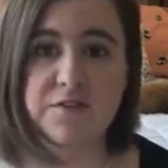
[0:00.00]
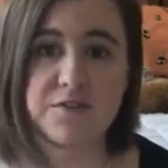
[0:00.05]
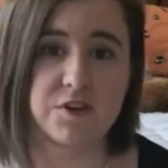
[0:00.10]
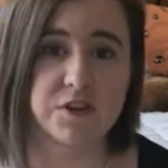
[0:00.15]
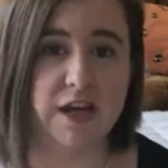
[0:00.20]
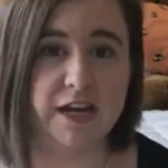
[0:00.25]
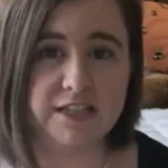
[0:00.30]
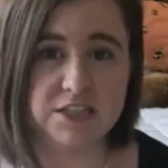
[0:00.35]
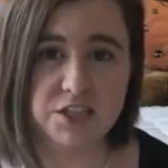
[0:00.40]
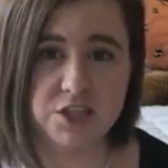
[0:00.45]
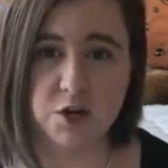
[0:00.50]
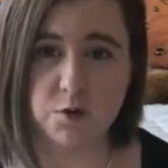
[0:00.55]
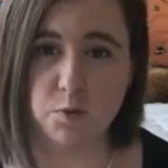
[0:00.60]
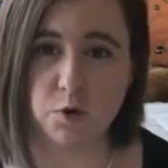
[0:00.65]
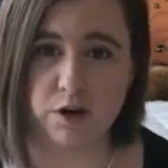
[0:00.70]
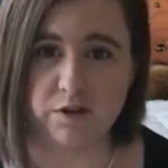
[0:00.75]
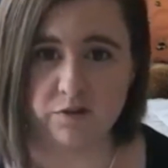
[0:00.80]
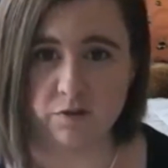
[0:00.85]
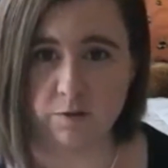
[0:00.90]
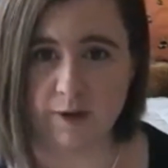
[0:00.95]
And if you'd like to know
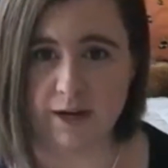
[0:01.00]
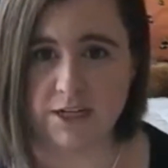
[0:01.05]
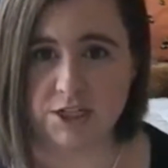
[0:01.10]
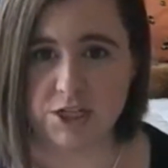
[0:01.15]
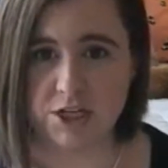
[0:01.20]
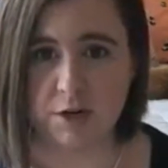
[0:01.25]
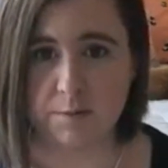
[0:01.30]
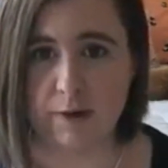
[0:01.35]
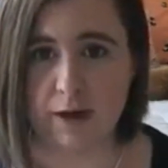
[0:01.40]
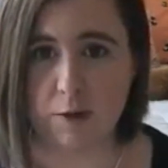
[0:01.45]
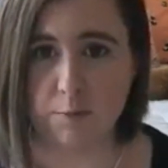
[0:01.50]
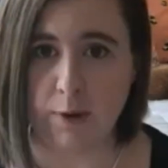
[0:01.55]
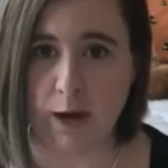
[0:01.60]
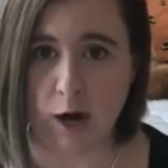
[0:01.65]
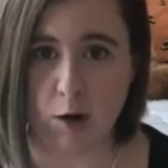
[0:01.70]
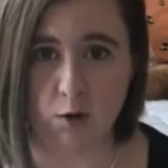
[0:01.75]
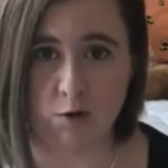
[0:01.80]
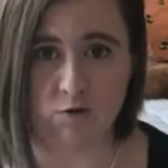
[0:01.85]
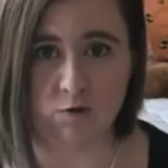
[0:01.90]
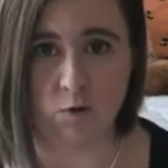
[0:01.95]
more information about
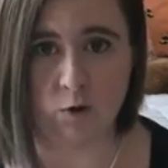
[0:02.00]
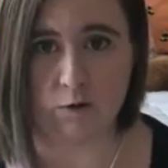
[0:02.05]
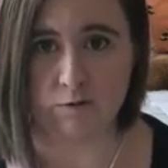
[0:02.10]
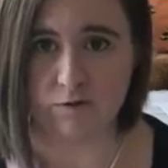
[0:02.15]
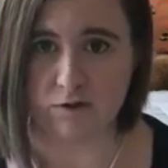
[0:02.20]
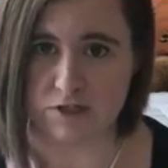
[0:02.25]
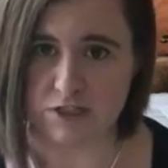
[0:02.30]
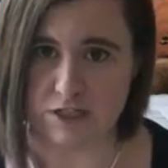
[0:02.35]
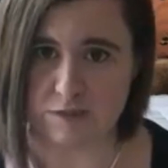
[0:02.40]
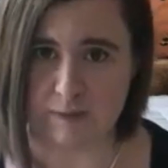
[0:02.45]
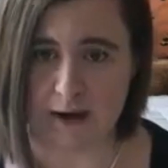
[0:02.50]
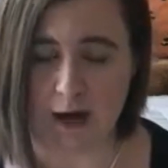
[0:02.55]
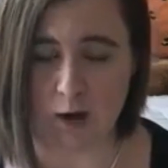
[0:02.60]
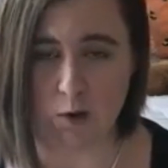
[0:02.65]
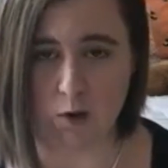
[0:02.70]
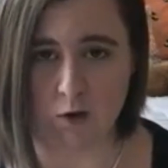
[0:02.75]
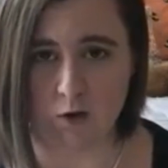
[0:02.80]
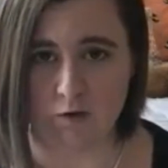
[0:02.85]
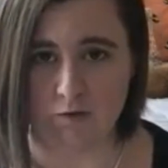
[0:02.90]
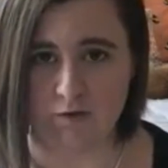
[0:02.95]
Powerform versus
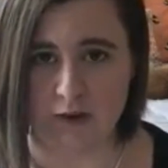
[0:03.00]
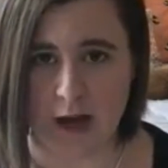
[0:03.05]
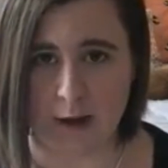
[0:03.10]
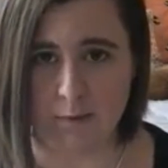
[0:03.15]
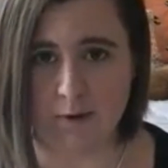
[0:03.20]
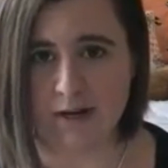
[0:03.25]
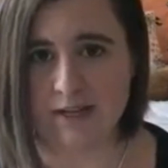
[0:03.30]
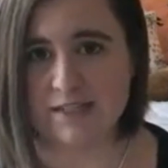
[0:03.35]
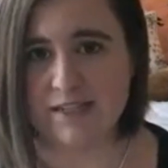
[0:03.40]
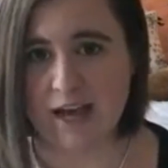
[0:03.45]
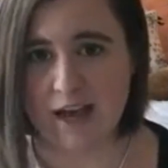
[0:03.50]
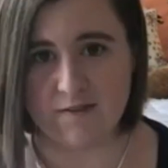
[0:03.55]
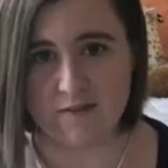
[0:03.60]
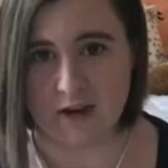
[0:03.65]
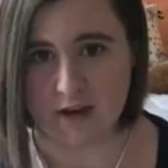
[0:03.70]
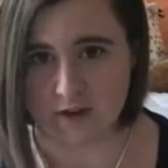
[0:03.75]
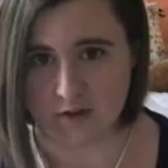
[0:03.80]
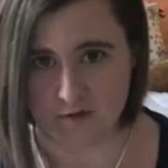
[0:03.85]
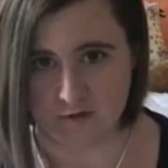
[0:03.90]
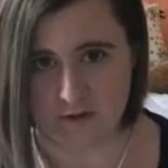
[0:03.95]
Powerhold fabrics, I have
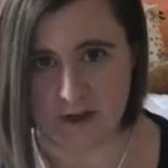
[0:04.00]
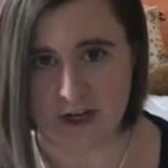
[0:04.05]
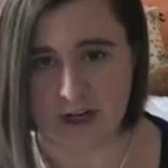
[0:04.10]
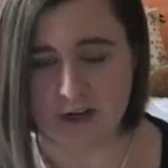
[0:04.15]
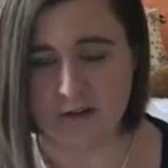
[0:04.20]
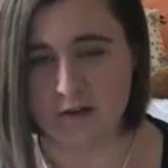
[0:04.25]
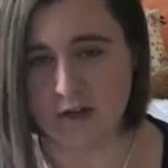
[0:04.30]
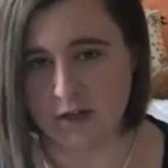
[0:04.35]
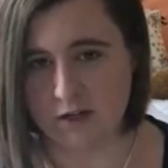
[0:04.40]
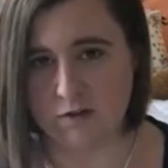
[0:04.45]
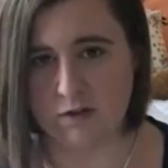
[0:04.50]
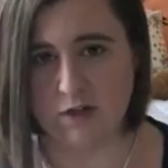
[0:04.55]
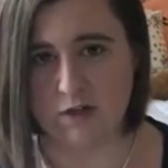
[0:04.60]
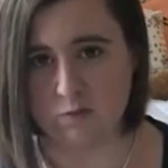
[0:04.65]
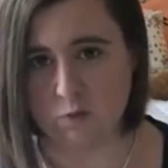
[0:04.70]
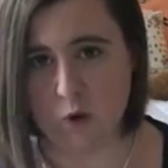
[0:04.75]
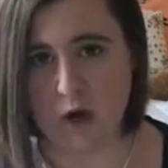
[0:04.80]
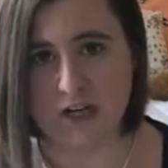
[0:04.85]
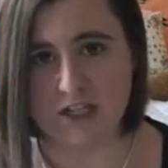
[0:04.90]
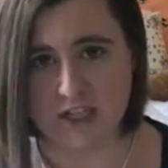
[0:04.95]
another video that you
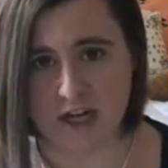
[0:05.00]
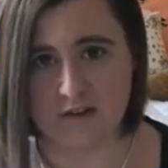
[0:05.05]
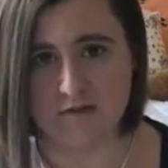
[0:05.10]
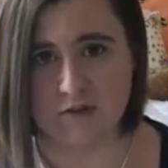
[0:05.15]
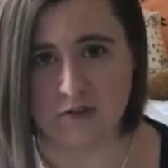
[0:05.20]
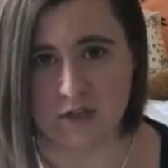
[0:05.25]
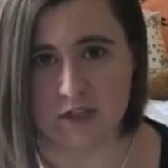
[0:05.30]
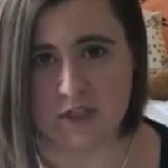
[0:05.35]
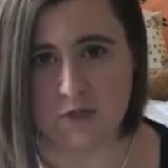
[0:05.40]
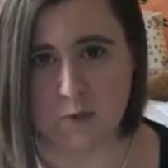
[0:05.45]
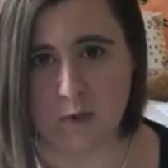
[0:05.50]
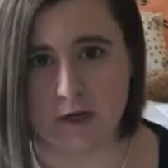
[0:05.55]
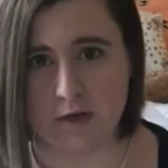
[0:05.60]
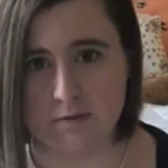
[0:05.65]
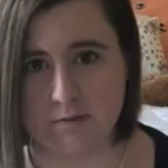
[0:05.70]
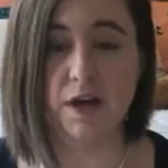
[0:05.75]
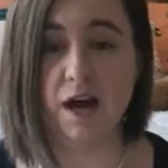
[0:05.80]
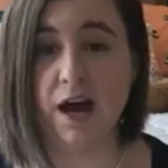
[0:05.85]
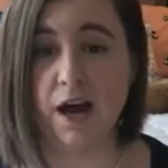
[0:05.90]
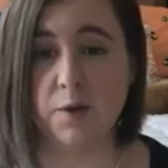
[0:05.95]
can watch after this one.
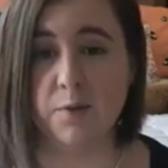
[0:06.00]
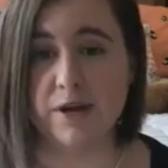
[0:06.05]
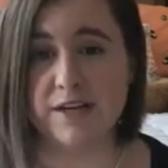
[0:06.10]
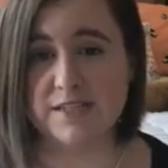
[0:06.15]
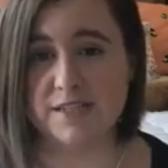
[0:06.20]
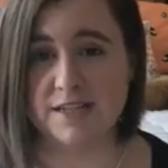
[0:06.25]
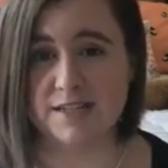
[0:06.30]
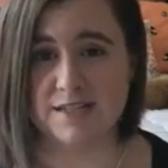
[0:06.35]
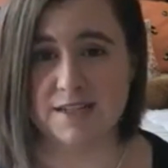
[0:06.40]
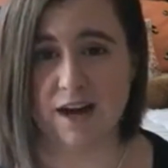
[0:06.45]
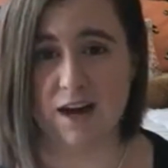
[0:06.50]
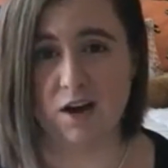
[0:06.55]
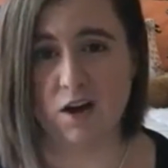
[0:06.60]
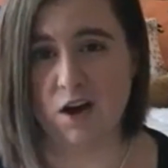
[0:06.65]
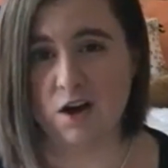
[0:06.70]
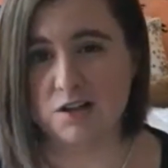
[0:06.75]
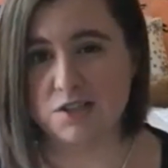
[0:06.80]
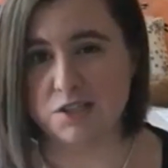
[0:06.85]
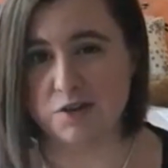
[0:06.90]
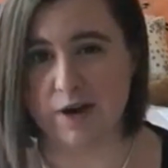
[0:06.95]
The high-waisted style
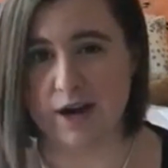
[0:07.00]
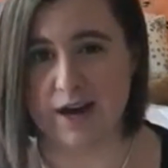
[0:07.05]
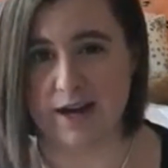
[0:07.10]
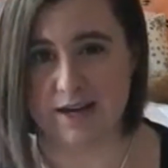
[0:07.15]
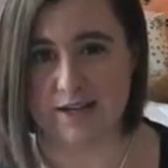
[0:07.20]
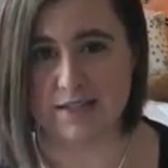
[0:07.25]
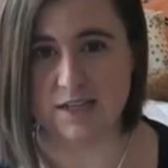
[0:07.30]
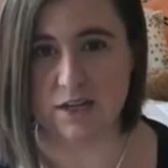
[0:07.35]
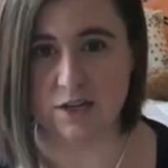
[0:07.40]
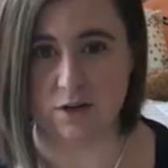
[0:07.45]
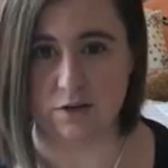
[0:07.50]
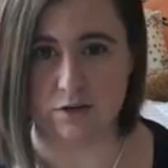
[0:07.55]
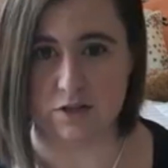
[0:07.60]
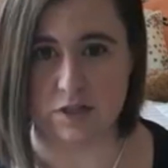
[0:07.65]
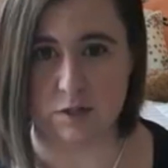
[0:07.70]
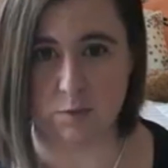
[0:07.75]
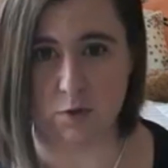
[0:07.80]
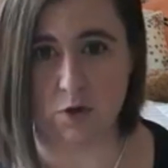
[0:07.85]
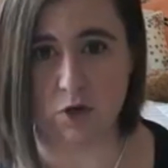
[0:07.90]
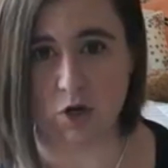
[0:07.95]
also has a
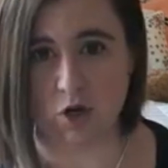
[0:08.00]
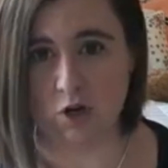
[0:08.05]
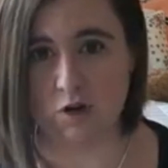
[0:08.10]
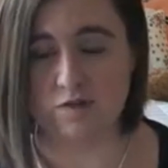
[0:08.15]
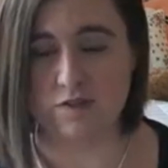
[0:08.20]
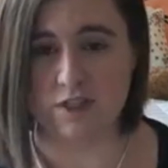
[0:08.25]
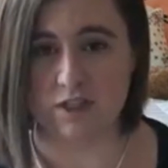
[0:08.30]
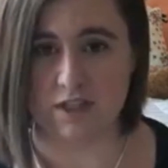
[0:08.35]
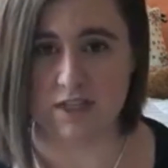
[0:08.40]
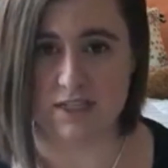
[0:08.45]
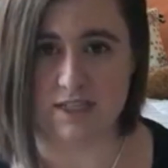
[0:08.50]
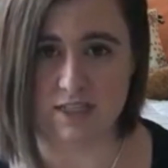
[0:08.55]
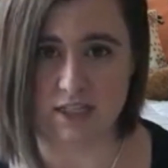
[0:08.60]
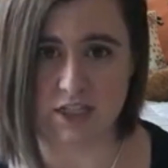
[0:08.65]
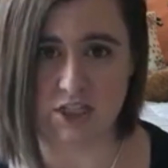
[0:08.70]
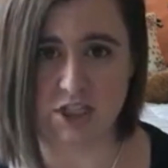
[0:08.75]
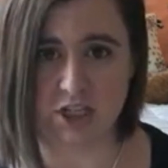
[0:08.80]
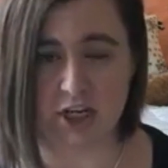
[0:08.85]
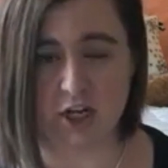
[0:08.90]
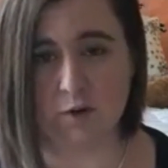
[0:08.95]
noticeable curve to the
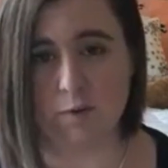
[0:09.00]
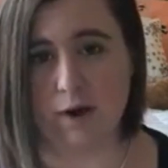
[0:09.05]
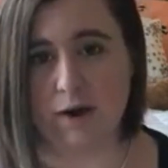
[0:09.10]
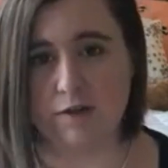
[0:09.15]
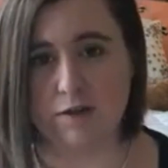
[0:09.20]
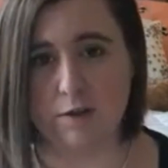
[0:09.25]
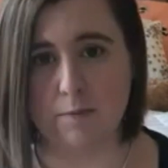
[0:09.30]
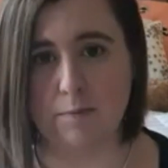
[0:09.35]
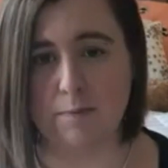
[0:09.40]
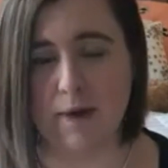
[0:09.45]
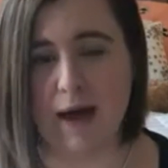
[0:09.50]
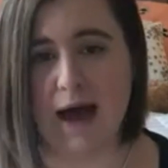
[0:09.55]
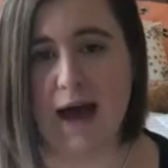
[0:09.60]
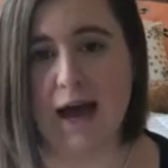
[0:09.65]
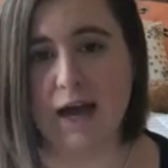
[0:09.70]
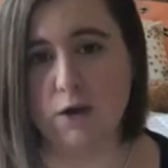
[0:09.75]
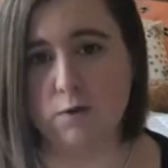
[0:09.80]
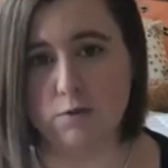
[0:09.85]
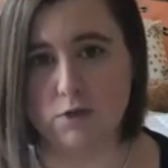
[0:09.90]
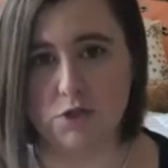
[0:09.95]
stitching around the
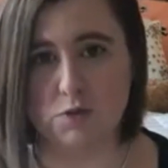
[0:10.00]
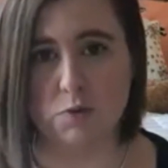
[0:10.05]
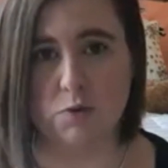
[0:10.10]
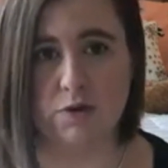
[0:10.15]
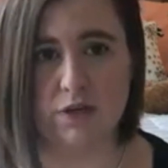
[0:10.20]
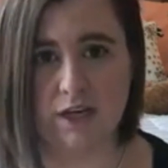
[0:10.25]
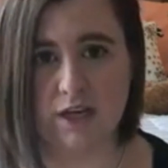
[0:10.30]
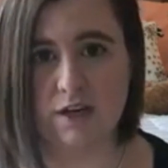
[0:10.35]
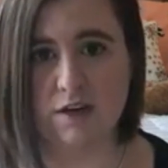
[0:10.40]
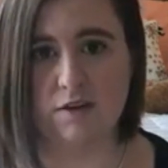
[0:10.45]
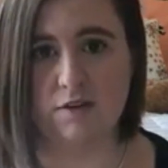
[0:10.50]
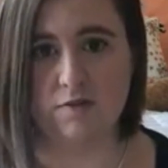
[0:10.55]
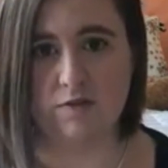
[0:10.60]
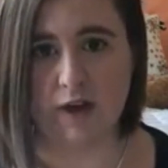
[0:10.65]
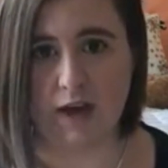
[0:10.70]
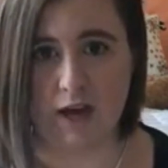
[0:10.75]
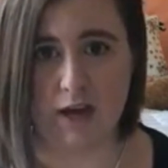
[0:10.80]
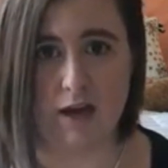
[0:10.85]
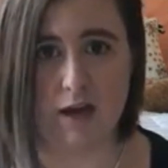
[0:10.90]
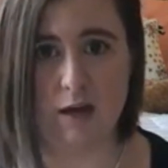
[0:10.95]
back, which will give
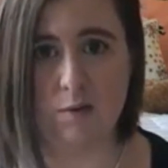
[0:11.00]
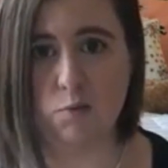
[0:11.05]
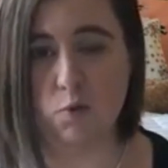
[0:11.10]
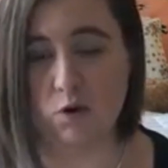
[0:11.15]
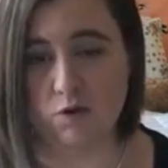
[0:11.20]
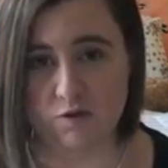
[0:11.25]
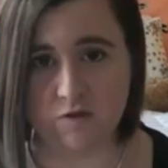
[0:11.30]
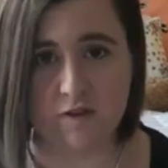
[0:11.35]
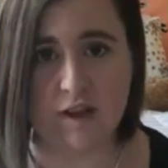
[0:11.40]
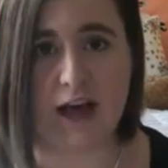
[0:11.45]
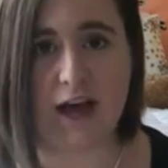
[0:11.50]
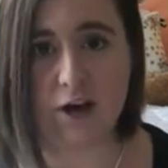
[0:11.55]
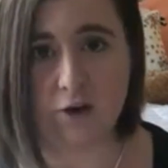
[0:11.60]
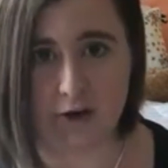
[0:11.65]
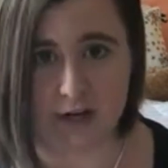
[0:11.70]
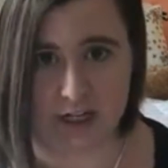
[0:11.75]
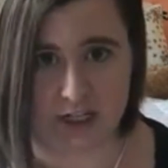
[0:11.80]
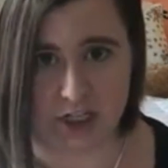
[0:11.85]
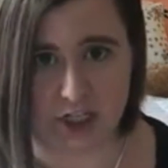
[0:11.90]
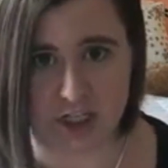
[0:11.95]
a more
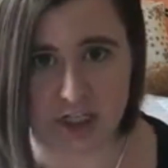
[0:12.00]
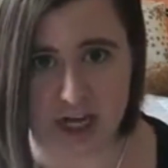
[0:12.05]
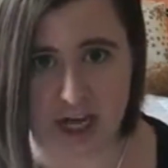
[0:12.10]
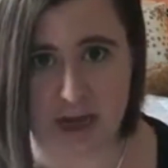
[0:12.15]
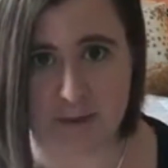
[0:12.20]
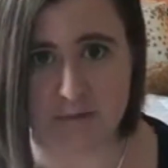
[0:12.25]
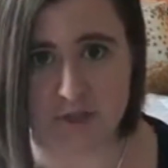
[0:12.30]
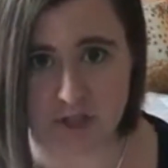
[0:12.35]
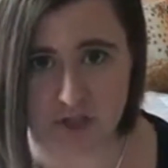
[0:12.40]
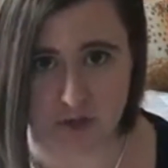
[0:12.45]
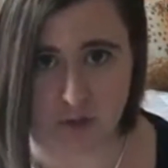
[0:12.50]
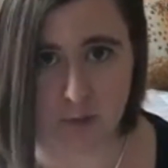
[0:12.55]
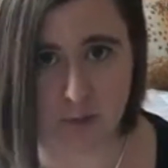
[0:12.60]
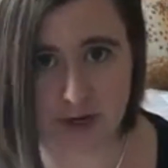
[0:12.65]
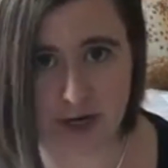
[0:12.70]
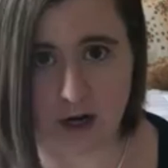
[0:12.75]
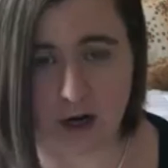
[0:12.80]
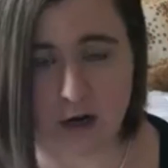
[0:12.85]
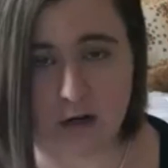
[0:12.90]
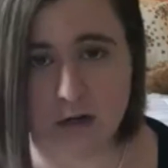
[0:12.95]
flattering shape to the
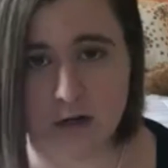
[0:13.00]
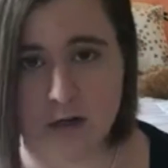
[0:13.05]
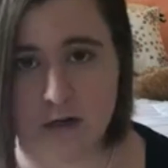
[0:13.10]
rear.